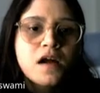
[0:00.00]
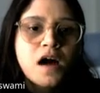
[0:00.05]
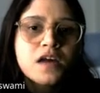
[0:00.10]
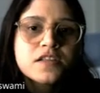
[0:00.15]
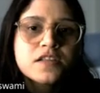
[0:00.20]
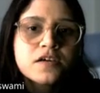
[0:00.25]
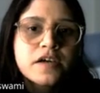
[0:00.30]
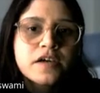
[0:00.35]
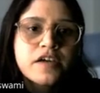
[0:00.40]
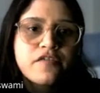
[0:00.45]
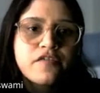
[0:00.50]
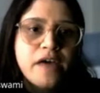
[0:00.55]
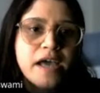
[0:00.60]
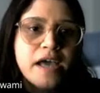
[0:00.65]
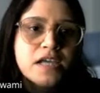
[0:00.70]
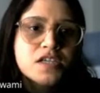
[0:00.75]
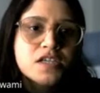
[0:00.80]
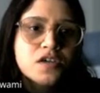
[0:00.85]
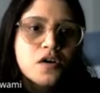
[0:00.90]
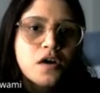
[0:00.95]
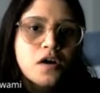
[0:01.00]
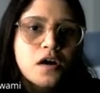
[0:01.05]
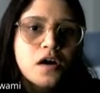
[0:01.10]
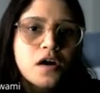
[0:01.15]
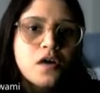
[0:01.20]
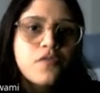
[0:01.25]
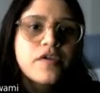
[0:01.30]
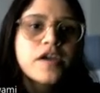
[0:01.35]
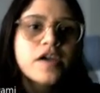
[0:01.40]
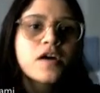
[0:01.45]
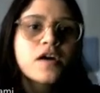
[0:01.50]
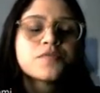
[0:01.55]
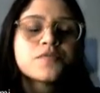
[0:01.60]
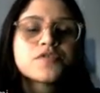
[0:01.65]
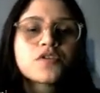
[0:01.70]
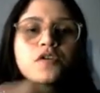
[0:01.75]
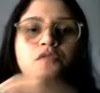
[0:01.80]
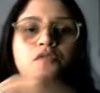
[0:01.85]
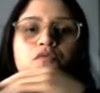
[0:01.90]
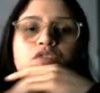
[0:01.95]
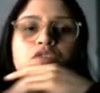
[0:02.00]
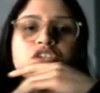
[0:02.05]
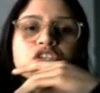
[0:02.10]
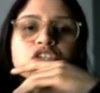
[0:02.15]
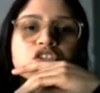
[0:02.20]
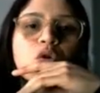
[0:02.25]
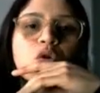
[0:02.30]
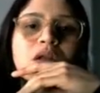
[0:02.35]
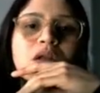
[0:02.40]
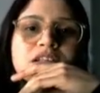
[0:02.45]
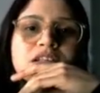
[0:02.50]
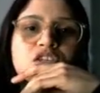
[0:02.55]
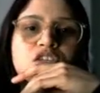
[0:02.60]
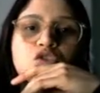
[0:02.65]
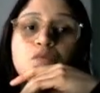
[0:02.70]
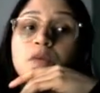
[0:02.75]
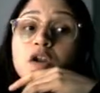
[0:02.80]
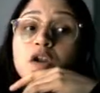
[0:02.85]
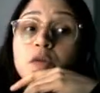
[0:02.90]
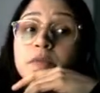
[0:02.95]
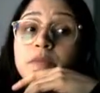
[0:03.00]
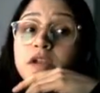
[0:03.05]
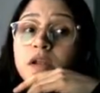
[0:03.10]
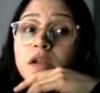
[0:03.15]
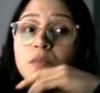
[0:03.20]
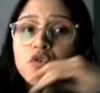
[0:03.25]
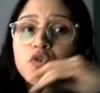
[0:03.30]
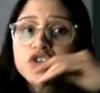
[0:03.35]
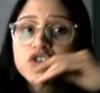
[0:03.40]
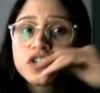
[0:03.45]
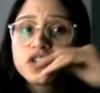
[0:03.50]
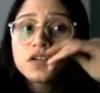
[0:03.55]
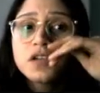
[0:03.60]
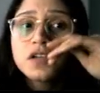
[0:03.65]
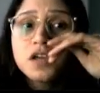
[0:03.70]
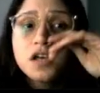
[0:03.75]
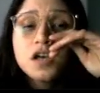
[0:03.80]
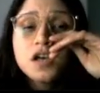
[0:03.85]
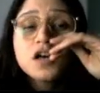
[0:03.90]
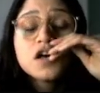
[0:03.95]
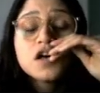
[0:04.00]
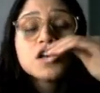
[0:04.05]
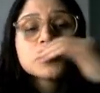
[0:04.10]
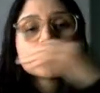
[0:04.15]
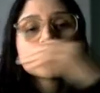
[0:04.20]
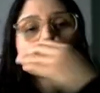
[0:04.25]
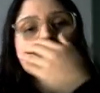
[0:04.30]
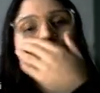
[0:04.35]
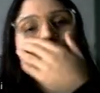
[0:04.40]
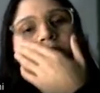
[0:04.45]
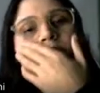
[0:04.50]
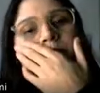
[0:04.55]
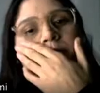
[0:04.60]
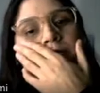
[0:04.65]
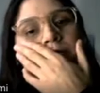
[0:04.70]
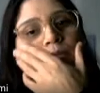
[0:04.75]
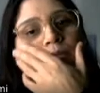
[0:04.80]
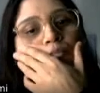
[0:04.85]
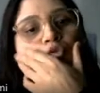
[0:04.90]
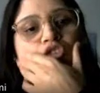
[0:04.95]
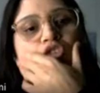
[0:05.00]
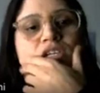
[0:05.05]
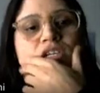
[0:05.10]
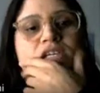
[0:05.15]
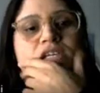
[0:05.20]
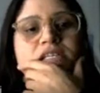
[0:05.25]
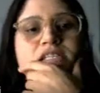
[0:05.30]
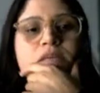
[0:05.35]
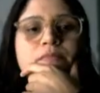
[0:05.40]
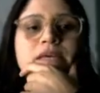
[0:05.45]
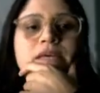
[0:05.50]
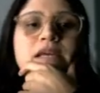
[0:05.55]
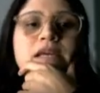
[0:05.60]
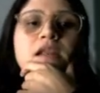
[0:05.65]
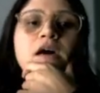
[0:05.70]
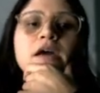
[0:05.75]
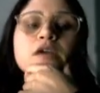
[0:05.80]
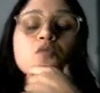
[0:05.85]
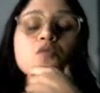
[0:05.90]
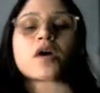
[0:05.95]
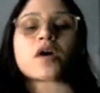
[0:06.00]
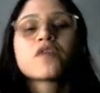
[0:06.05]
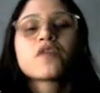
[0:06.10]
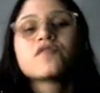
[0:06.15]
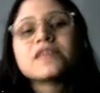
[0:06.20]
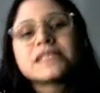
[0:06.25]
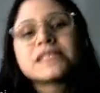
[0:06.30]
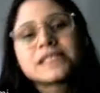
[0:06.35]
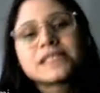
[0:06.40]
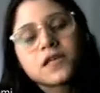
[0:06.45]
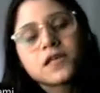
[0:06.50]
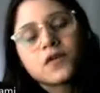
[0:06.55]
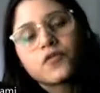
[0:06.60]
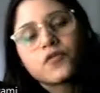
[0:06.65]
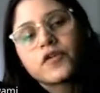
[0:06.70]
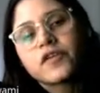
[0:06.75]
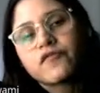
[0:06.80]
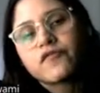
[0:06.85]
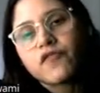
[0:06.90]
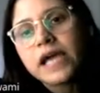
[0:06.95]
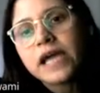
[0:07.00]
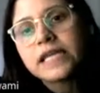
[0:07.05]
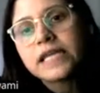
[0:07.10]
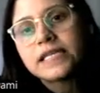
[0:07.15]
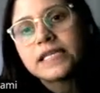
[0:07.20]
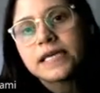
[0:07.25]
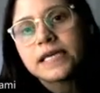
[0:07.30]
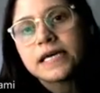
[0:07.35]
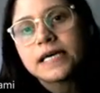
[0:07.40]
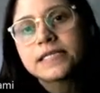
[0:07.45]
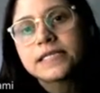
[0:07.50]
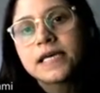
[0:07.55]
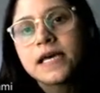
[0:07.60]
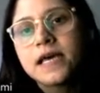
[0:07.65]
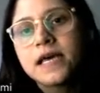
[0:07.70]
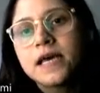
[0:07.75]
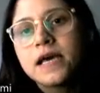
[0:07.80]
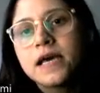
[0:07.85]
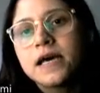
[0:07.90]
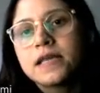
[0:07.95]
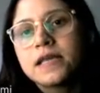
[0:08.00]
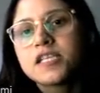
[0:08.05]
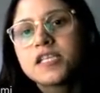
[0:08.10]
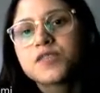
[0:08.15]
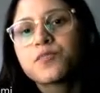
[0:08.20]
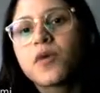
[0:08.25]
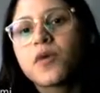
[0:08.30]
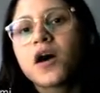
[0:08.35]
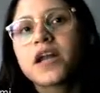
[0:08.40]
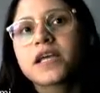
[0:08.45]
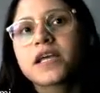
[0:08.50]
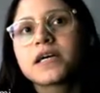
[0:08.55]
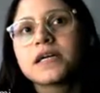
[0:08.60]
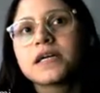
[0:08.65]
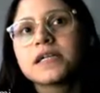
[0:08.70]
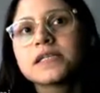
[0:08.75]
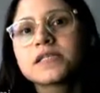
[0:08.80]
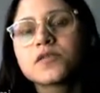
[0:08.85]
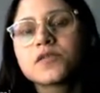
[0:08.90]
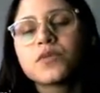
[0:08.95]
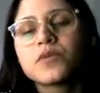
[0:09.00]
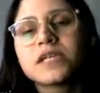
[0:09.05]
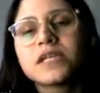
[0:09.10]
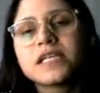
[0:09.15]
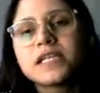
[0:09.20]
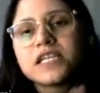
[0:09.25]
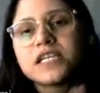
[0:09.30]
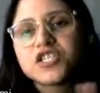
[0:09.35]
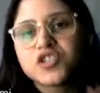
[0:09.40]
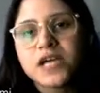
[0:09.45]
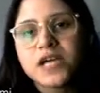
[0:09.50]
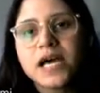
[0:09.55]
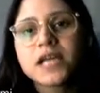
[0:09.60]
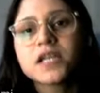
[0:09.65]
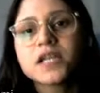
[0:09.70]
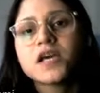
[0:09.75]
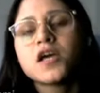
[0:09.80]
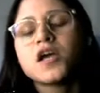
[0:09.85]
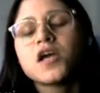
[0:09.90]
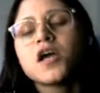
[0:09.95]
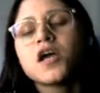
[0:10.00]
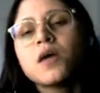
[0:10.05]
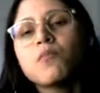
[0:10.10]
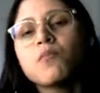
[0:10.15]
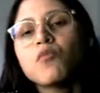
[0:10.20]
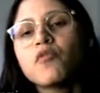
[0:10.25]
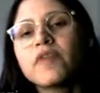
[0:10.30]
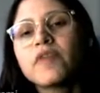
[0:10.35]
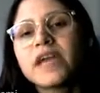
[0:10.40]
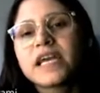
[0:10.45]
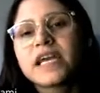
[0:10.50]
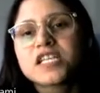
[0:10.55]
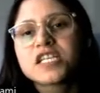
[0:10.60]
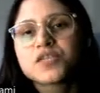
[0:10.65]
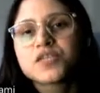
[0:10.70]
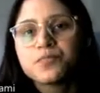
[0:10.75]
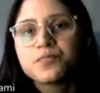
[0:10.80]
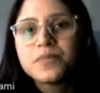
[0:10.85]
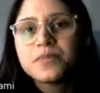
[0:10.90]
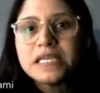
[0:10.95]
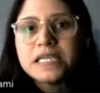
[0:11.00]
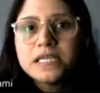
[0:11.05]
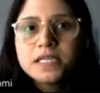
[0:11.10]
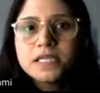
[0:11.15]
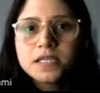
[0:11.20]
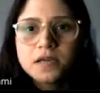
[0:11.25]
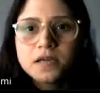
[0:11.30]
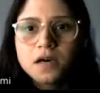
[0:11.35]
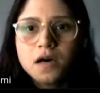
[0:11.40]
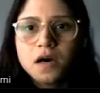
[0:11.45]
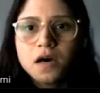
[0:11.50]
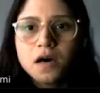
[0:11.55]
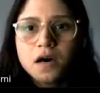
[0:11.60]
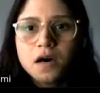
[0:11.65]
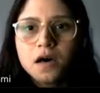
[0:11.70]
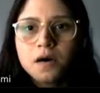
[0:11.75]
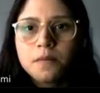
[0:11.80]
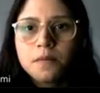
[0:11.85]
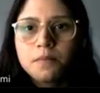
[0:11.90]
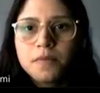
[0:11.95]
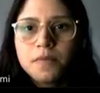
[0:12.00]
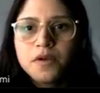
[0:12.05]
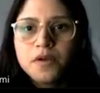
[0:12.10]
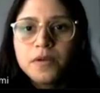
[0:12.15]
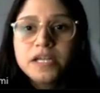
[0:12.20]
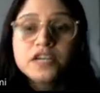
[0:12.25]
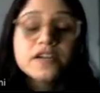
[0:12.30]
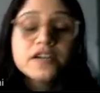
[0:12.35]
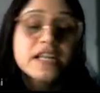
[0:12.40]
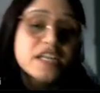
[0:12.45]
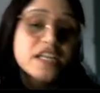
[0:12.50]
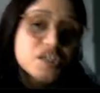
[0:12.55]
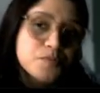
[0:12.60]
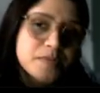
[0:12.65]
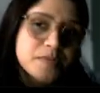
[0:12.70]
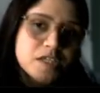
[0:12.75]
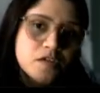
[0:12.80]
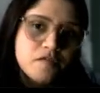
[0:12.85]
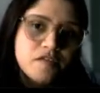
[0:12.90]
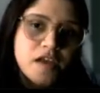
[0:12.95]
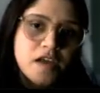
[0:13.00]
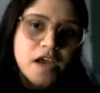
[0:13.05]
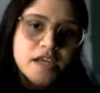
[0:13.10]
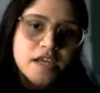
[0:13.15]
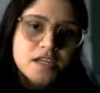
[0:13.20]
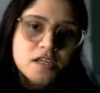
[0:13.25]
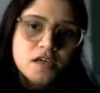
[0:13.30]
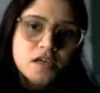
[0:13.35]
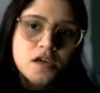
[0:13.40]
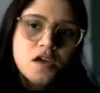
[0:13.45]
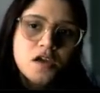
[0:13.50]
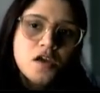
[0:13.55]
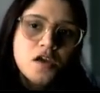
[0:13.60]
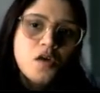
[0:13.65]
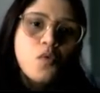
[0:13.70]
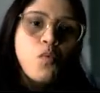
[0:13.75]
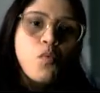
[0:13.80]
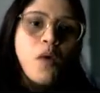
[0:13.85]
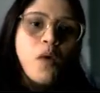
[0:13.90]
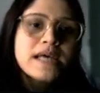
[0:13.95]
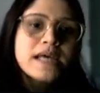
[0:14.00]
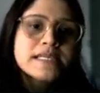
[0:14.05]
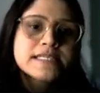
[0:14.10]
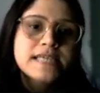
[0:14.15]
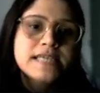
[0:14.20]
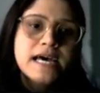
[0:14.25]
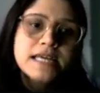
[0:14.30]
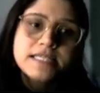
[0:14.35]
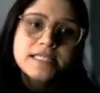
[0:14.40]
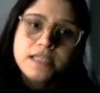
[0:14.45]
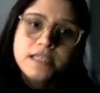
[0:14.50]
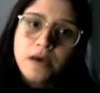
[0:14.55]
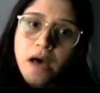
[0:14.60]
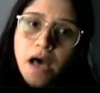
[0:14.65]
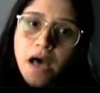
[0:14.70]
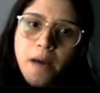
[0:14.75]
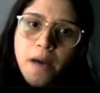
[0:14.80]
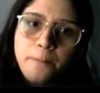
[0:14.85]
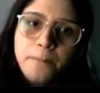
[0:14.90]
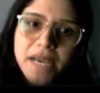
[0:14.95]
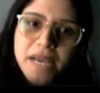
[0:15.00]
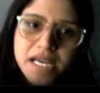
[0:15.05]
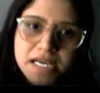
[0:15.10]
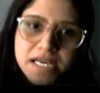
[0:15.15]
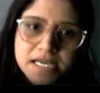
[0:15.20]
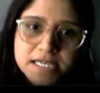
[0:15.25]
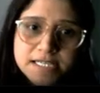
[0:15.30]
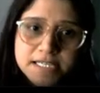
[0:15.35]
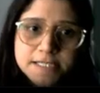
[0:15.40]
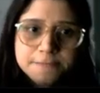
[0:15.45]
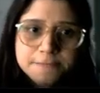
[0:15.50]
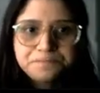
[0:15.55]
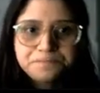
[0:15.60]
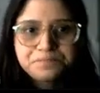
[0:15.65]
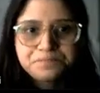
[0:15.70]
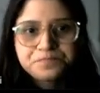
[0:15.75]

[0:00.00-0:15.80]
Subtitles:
are other effects we observe, which is called as a superluminal motion. So superluminal motion is something like where we find that these particles within the jet moving at a speed greater than the speed of light. Why is that? Because